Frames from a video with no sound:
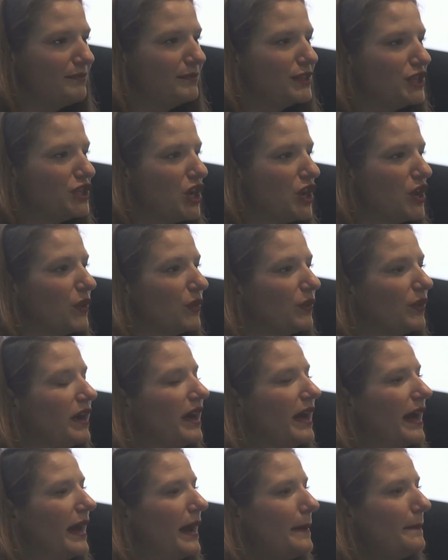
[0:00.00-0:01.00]
So
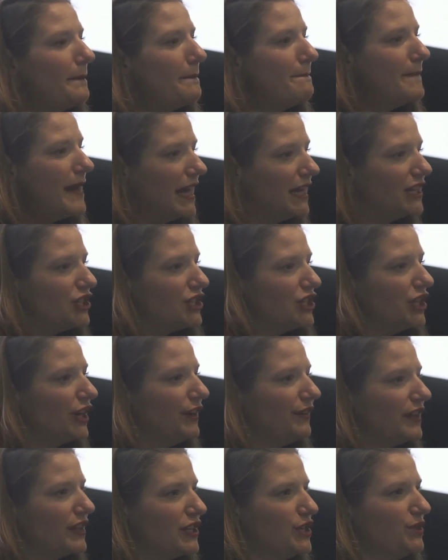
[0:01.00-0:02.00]
make
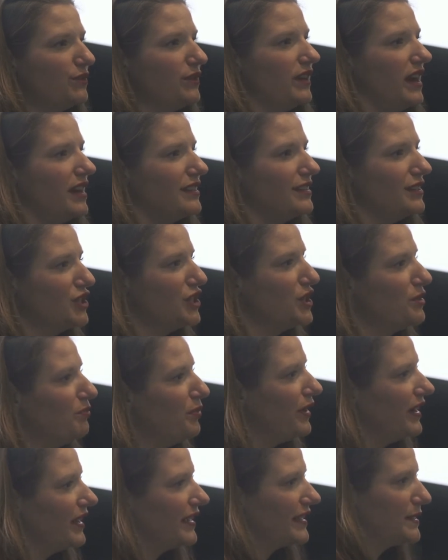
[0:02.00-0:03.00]
sure that you are not
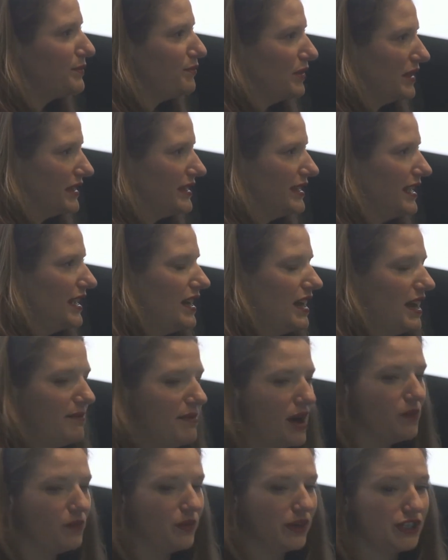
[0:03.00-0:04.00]
super explicit
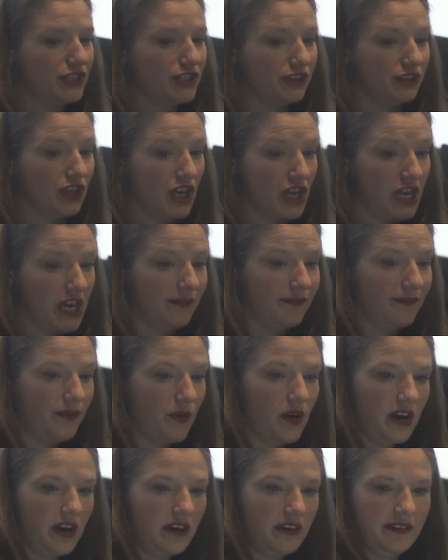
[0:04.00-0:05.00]
about what you're looking
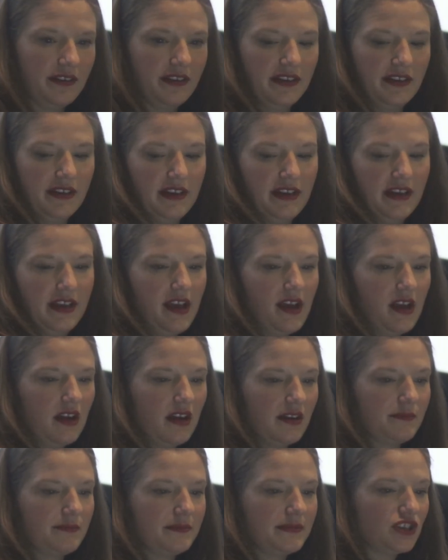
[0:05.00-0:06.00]
for.
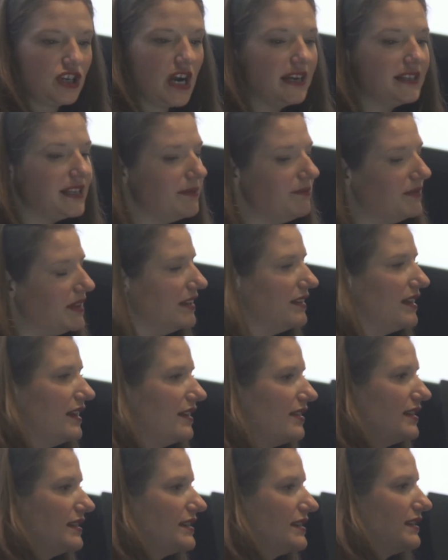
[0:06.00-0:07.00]
Try something
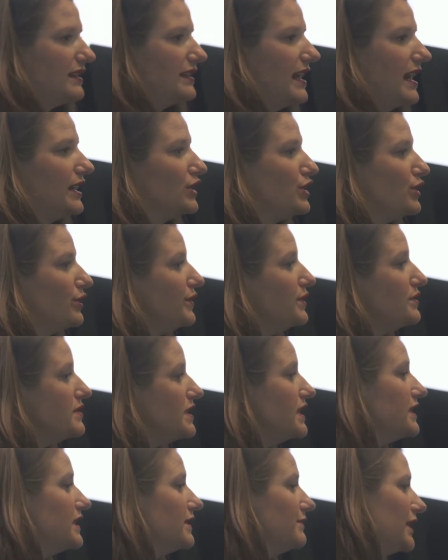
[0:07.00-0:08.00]
like this instead. So if you
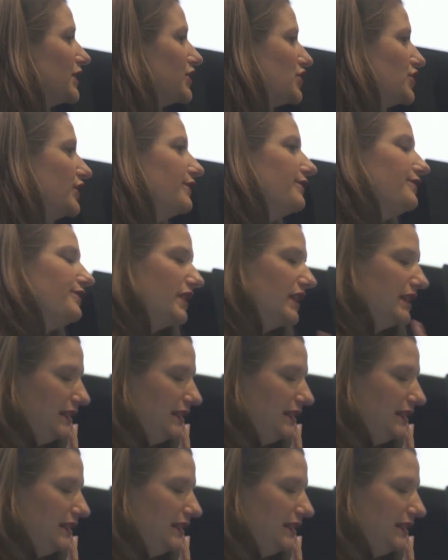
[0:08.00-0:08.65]
need to make sure, for